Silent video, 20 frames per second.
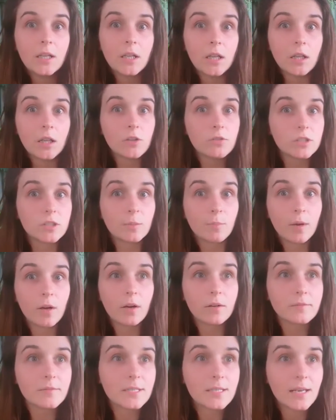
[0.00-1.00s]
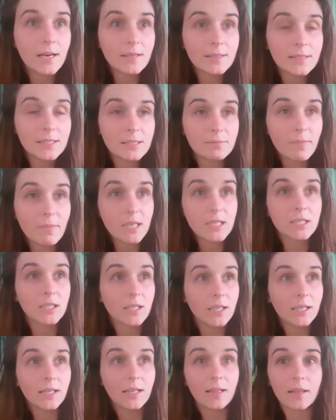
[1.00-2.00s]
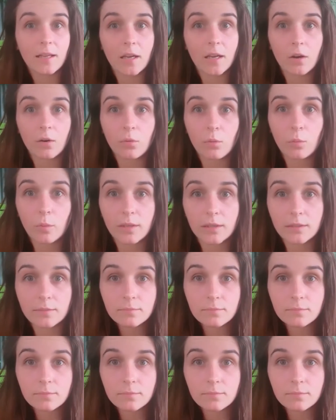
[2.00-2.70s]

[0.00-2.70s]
lose the plot and start smashing anything or want to